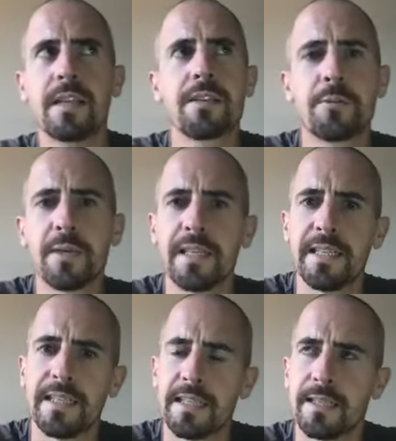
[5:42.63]

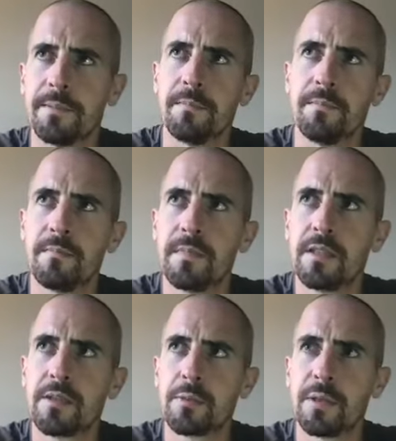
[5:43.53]
20, um,
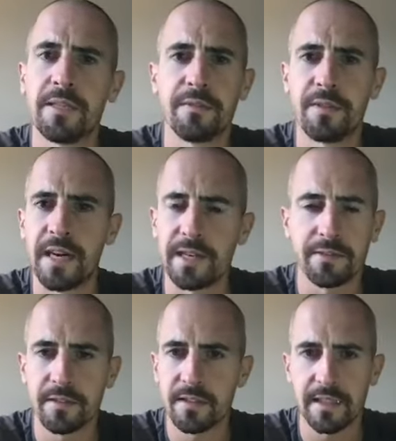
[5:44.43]
25,
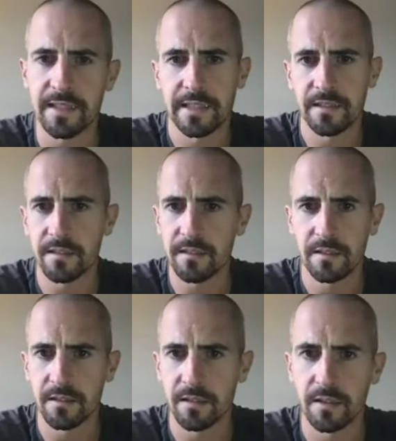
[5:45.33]
I think
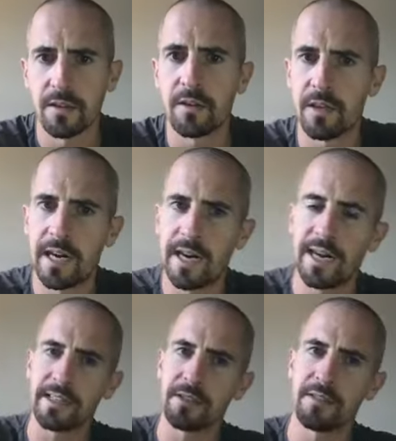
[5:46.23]
or, or
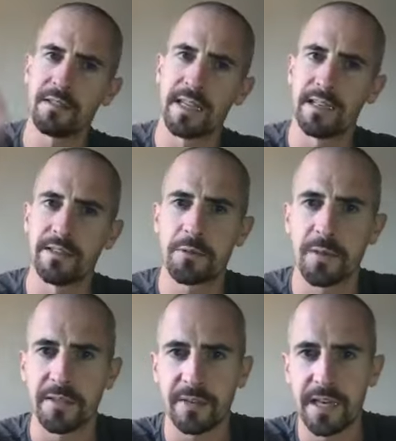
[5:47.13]
high end of
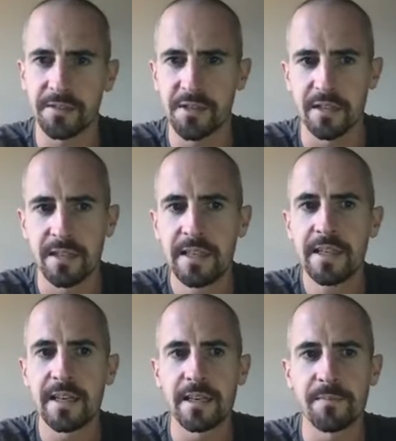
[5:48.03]
25. So
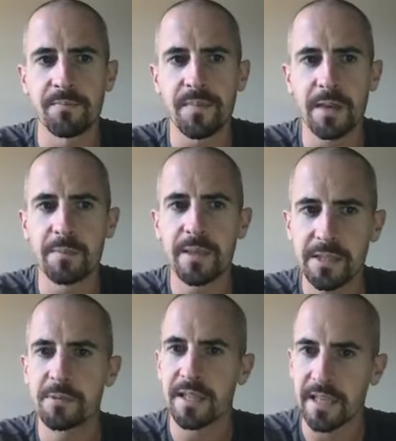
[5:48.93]
um, I'm
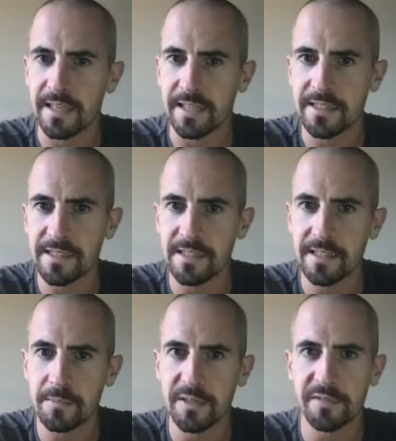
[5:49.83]
pleased with that. Like it's a
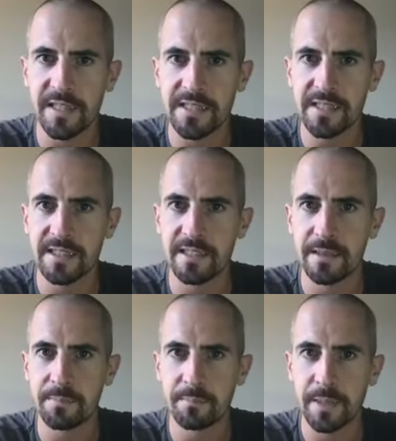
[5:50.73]
little bit faster than I
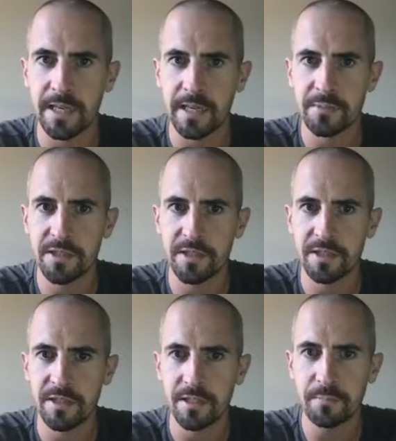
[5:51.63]
perhaps should have
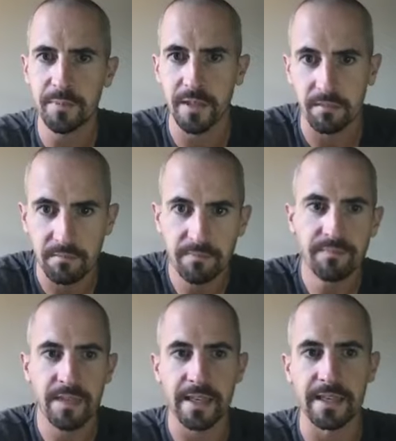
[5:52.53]
gone, but
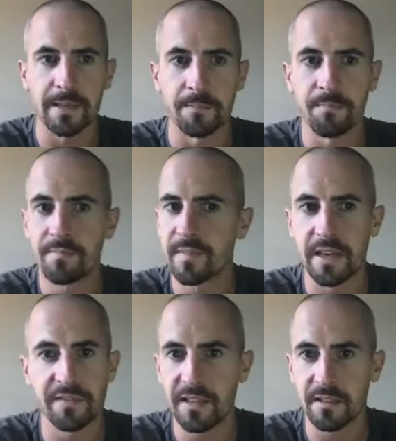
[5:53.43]
um, I
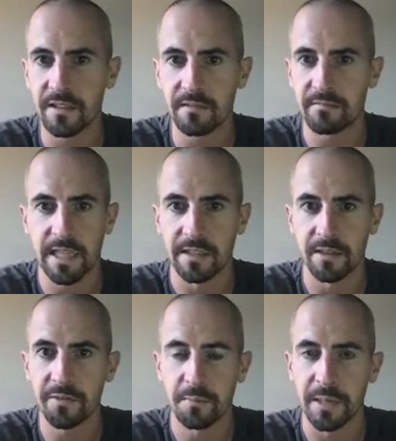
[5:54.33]
felt good getting
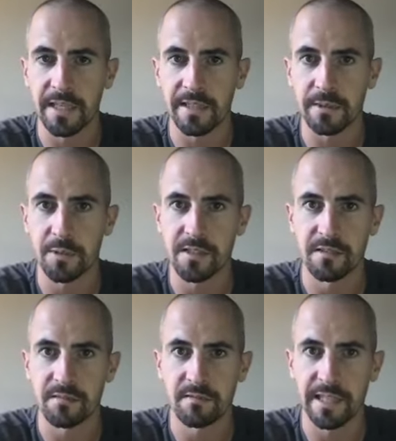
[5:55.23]
off the bike. I wasn't
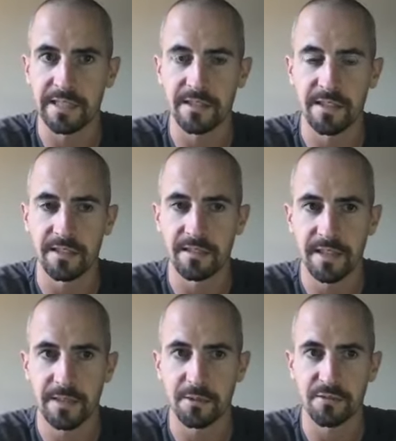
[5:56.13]
like done.
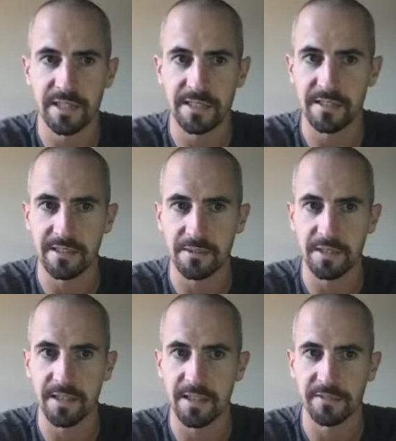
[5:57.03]
I was ready to do the
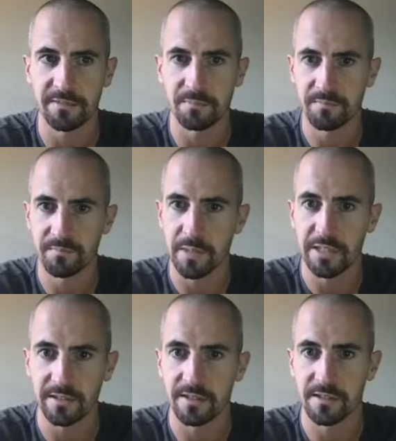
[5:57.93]
half
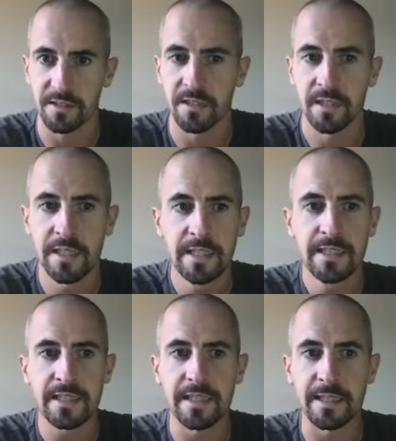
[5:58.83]
marathon. So
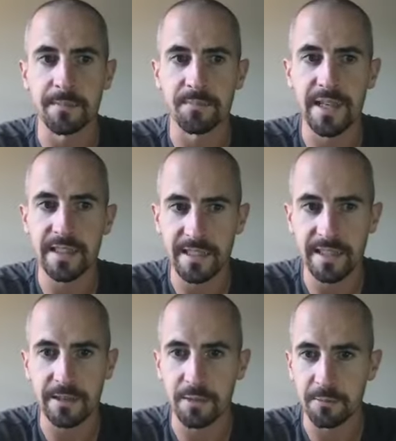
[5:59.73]
um, I think
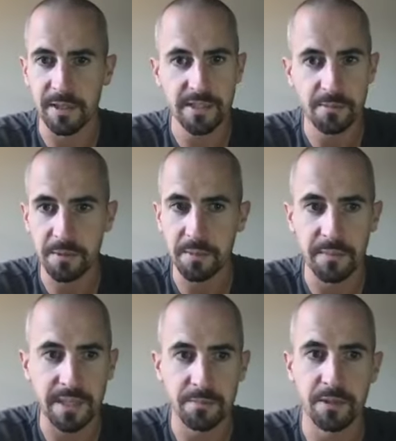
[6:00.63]
that went well. Swim and
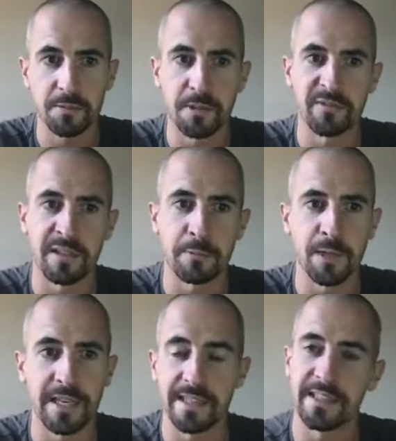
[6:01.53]
bike both went
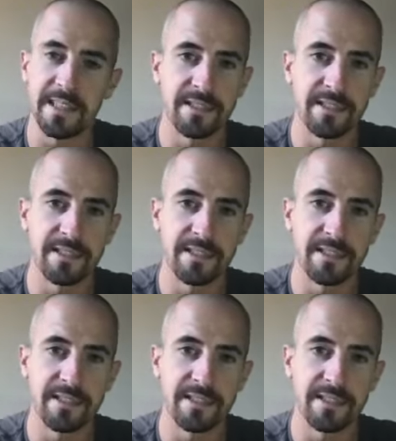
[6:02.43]
well, and then